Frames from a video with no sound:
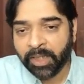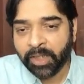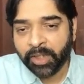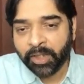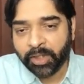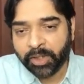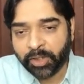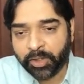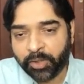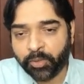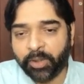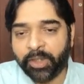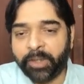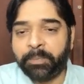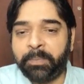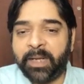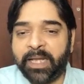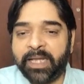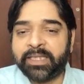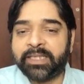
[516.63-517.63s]
unit
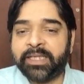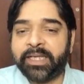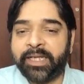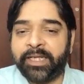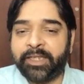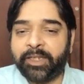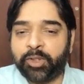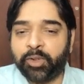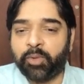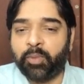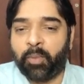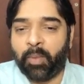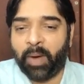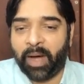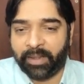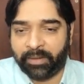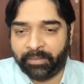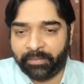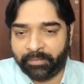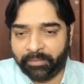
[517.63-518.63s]
place into
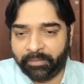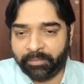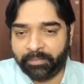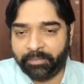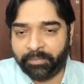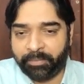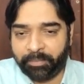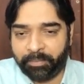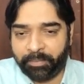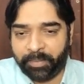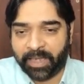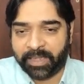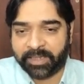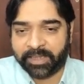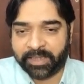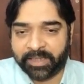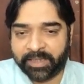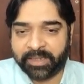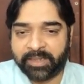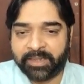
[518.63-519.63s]
1
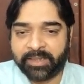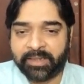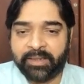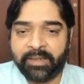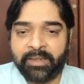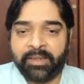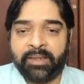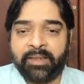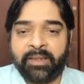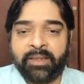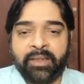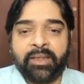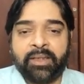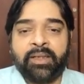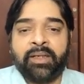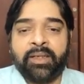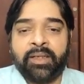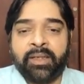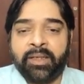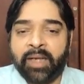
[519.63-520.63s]
plus
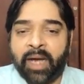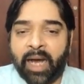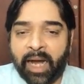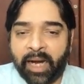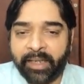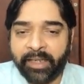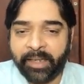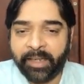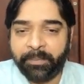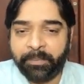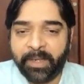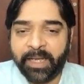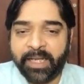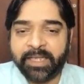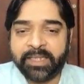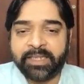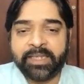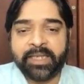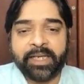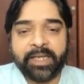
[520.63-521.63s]
100th
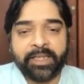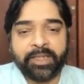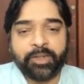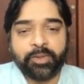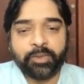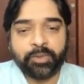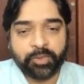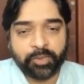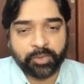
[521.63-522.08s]
place into